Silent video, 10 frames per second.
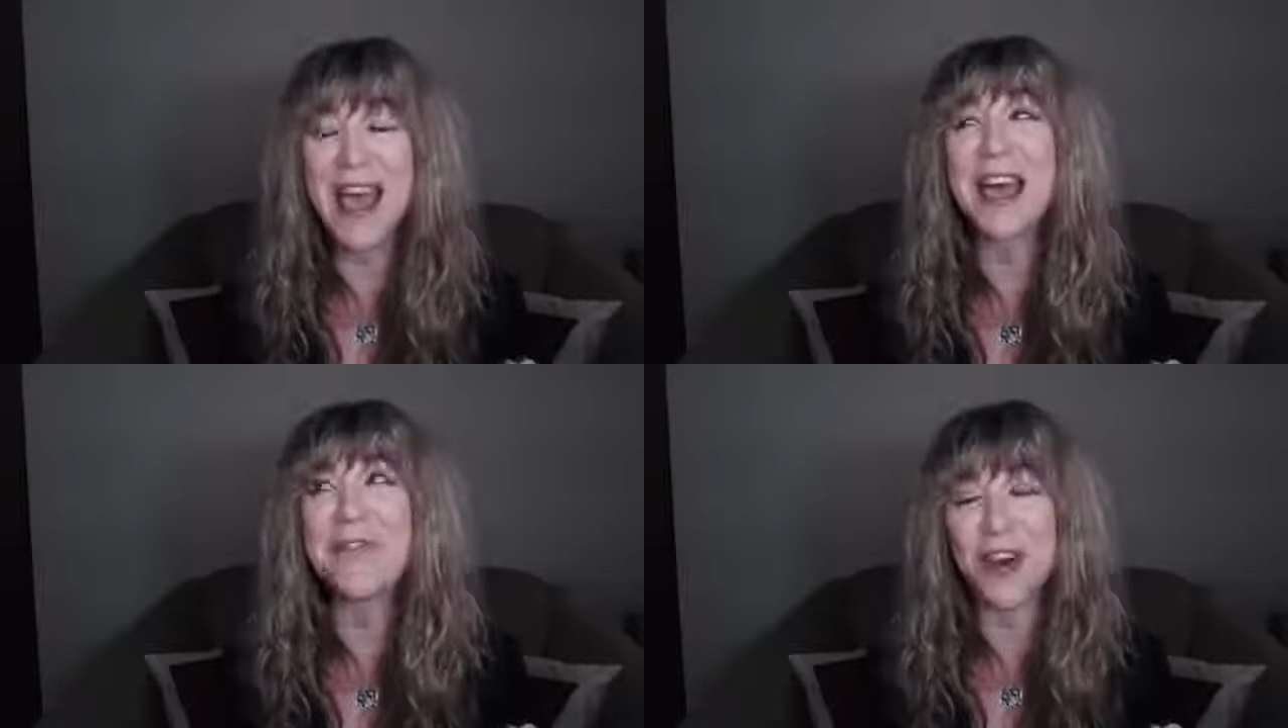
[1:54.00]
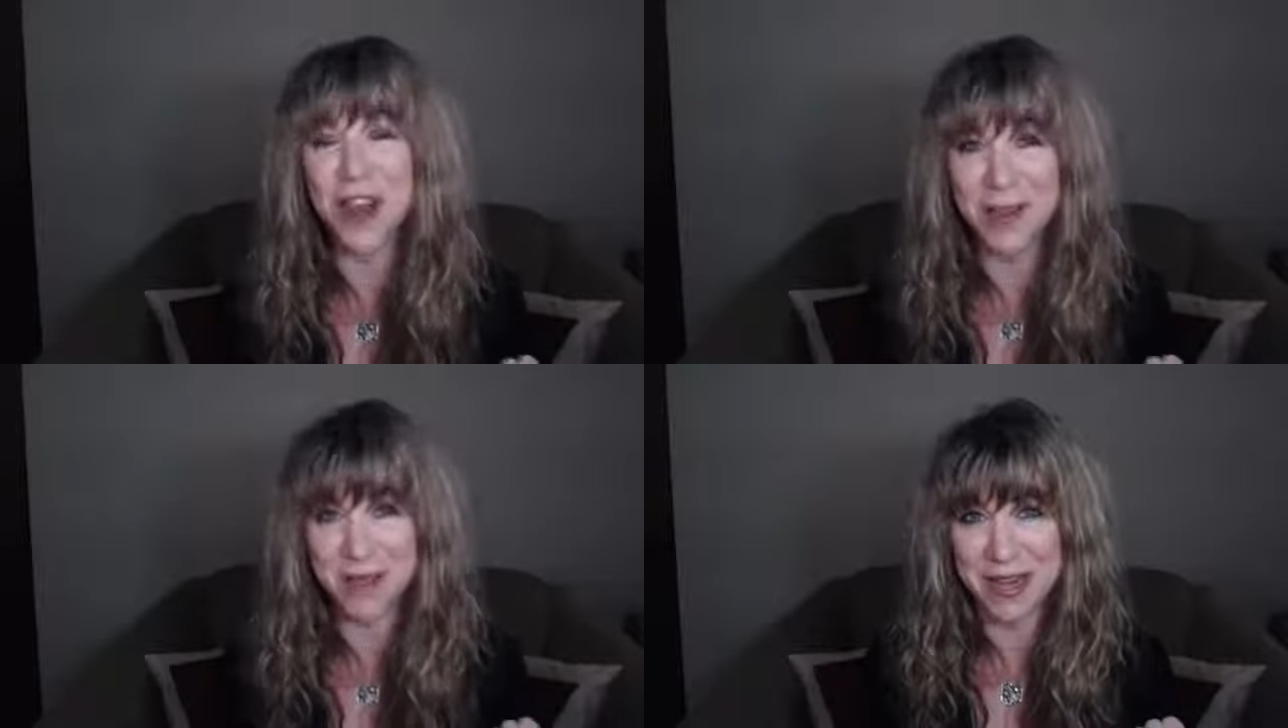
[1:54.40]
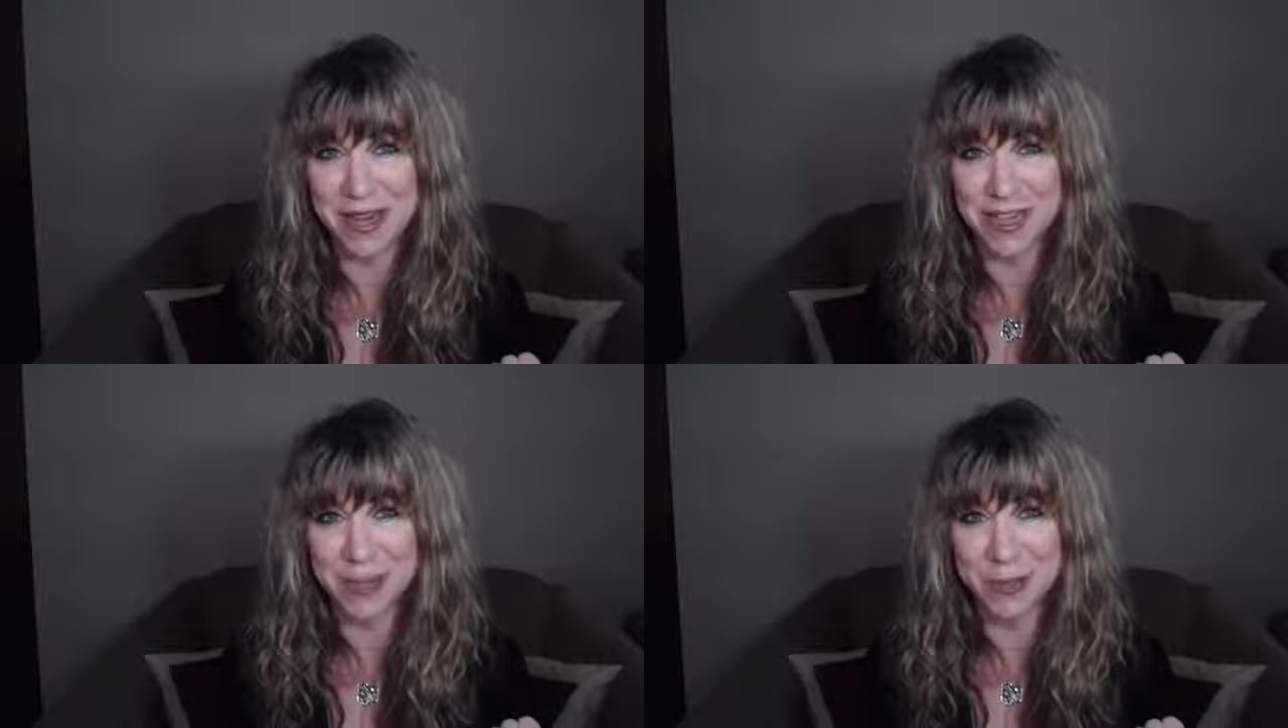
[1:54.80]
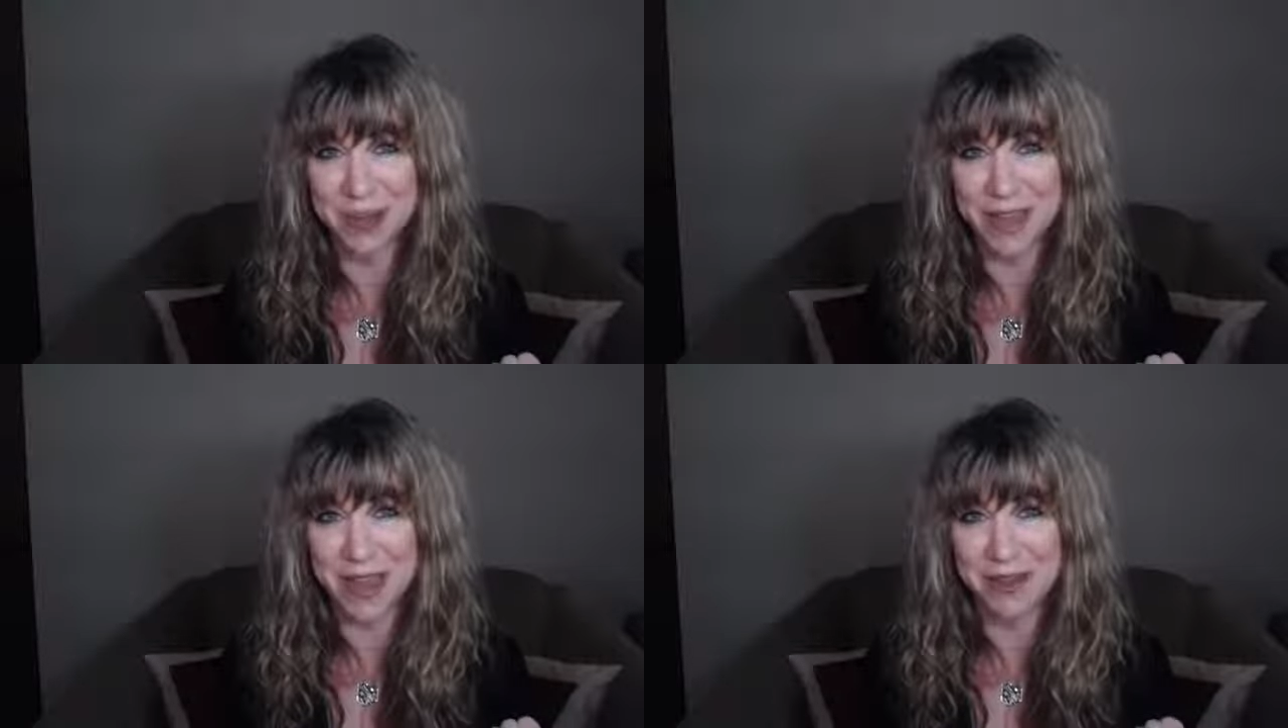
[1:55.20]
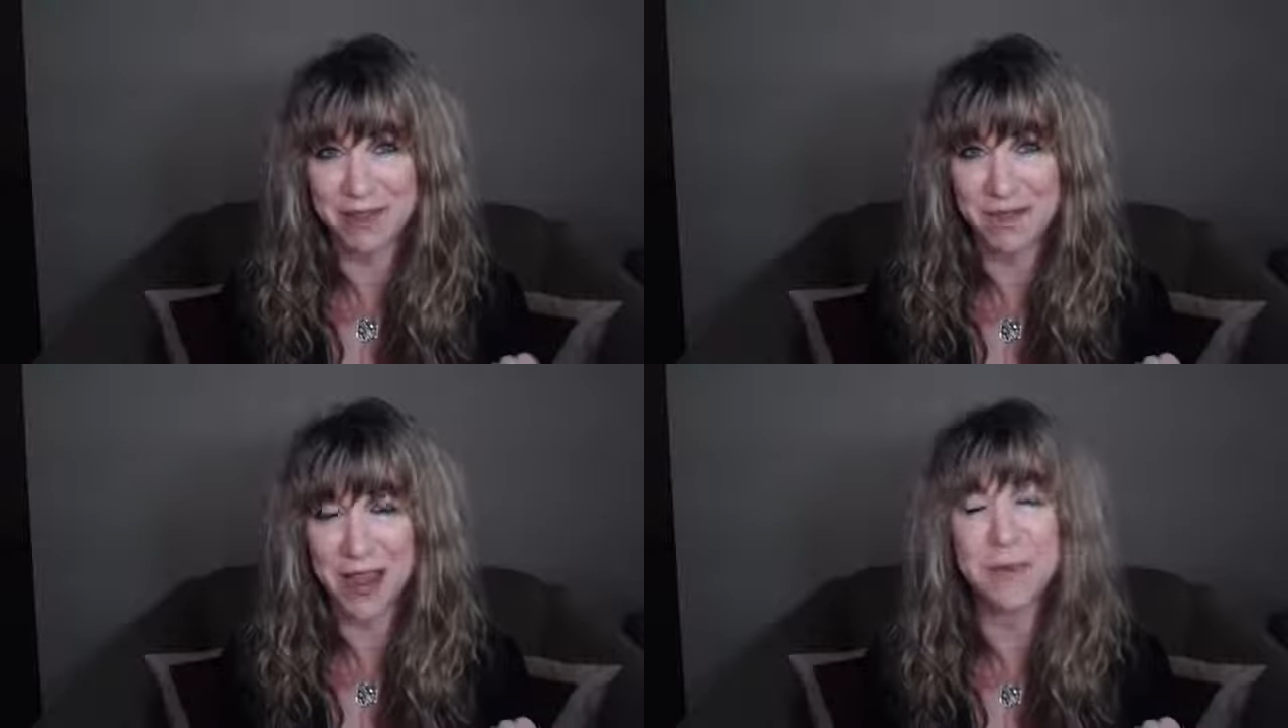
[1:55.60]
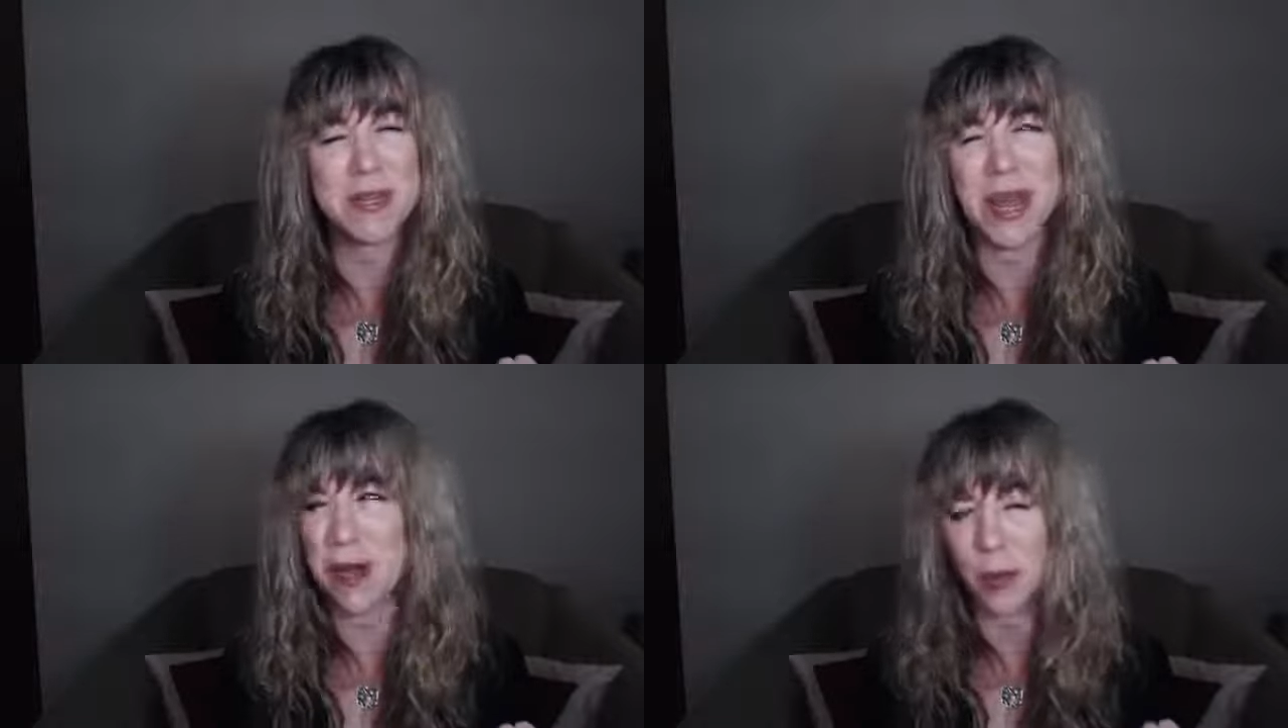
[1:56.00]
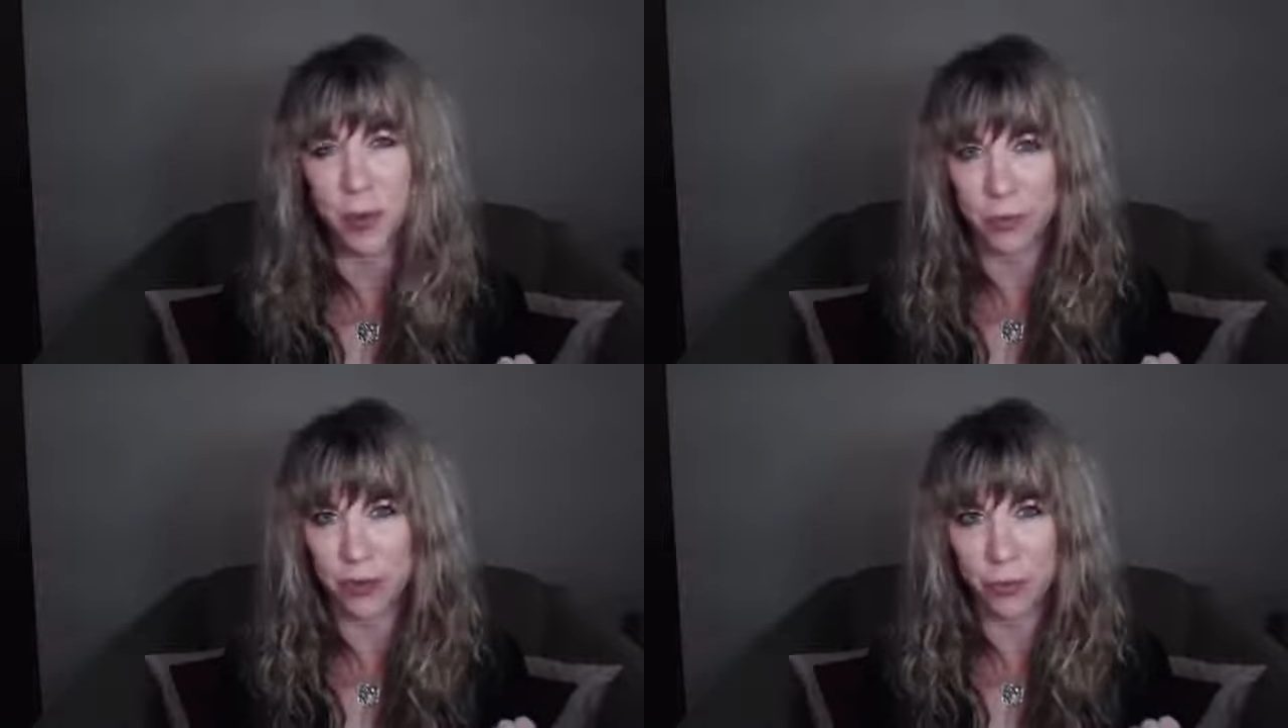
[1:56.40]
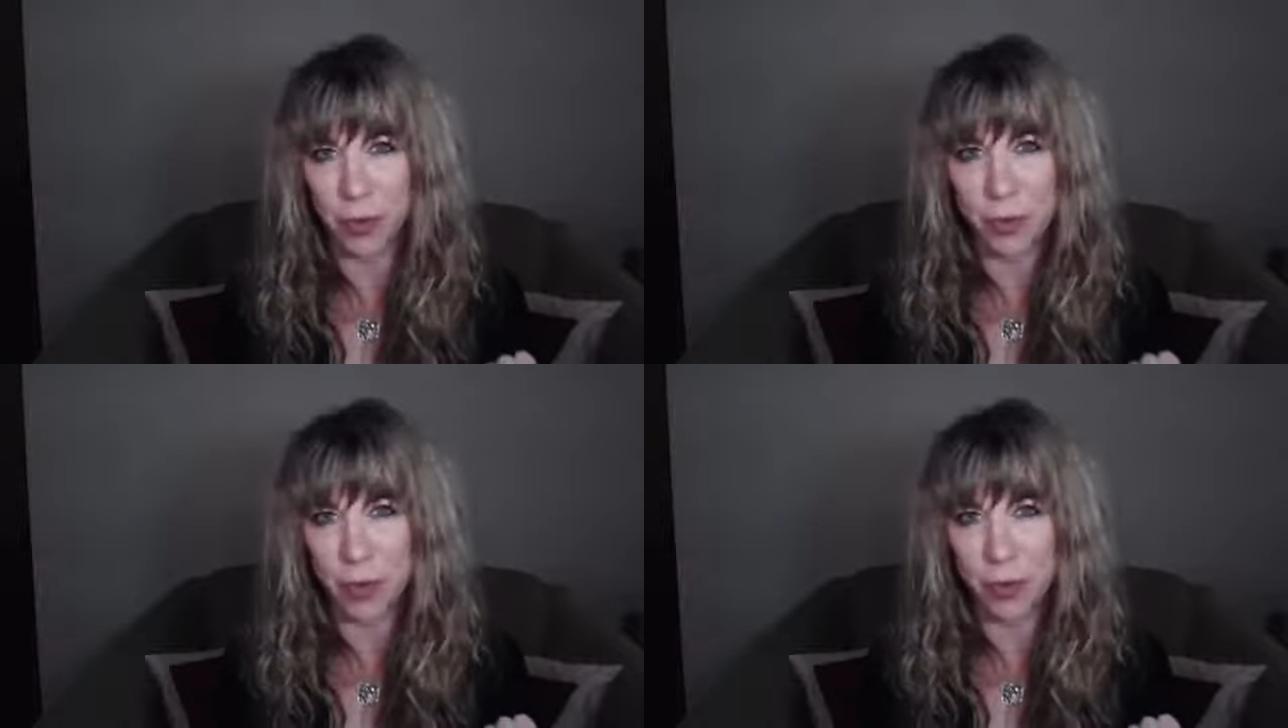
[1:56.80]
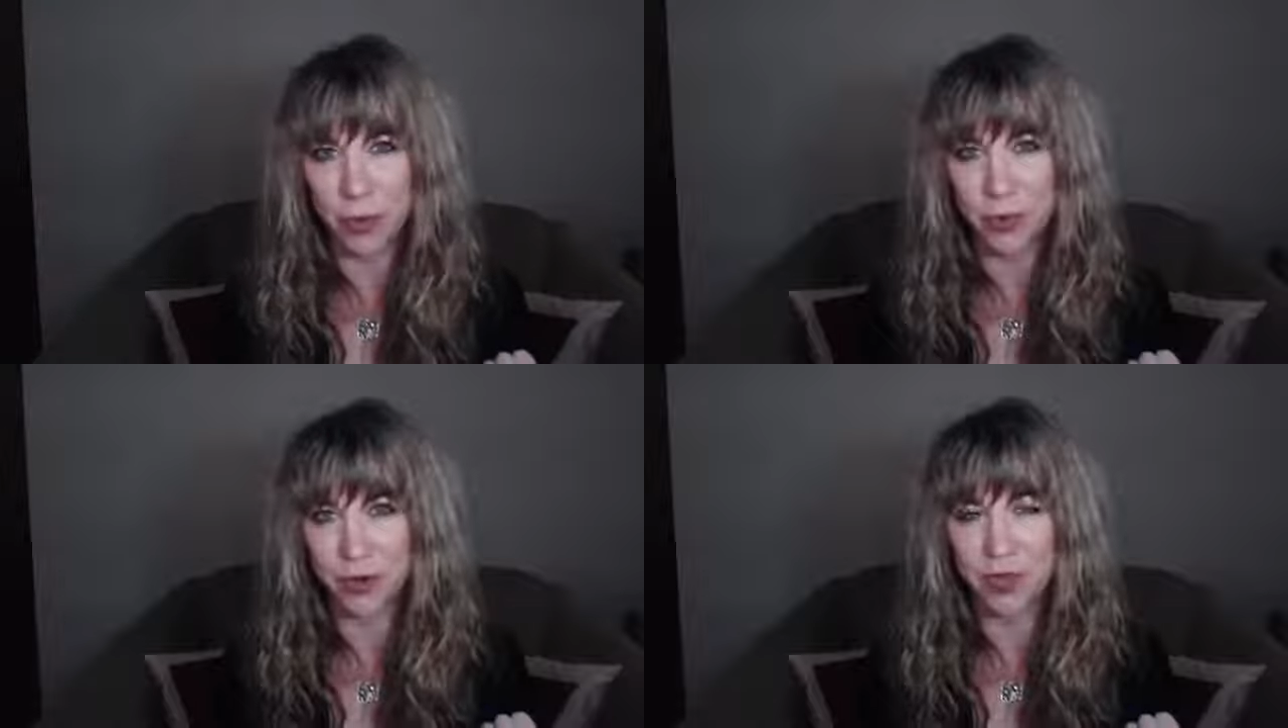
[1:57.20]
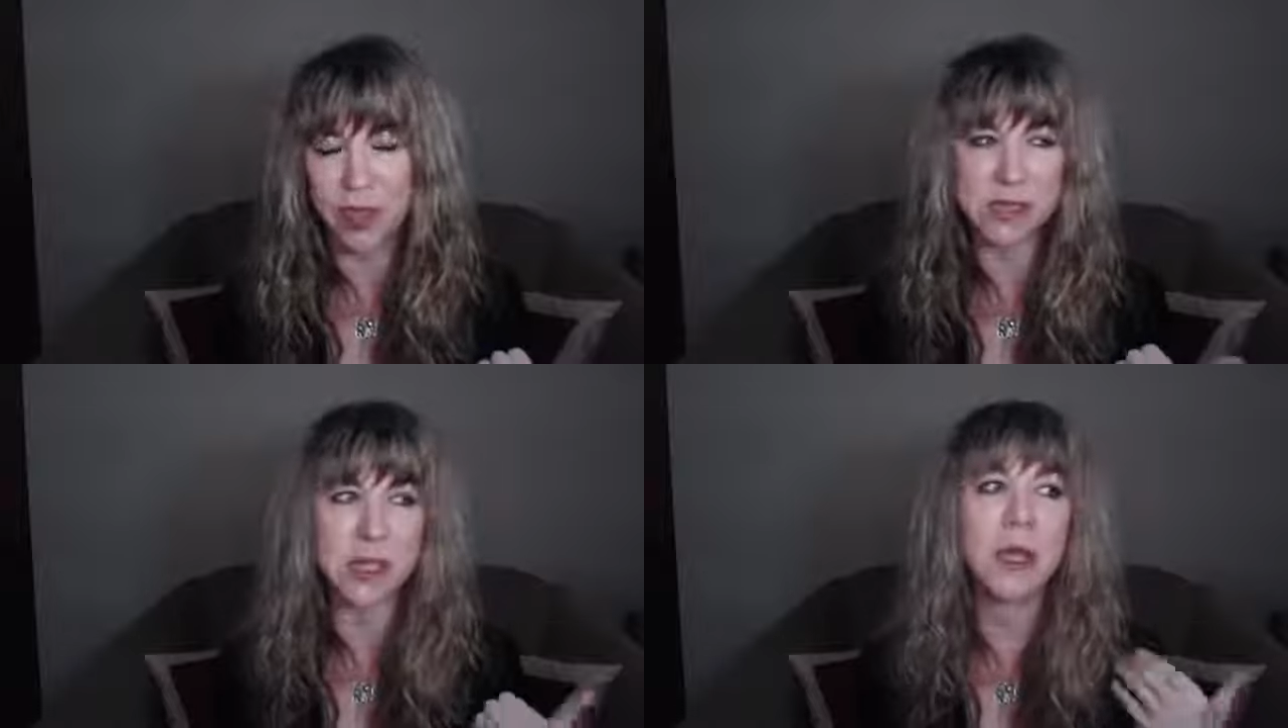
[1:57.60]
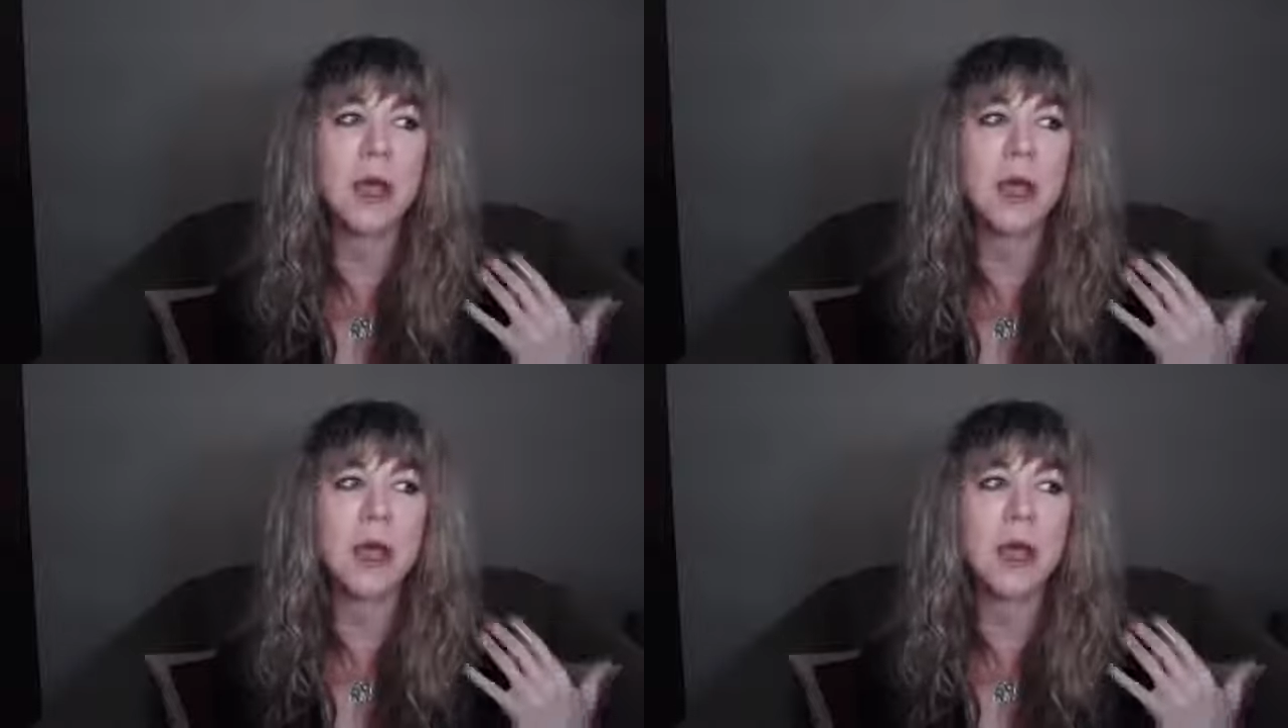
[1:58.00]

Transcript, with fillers: i forgot my dad's birthday I'm terrible with remembering birthdays.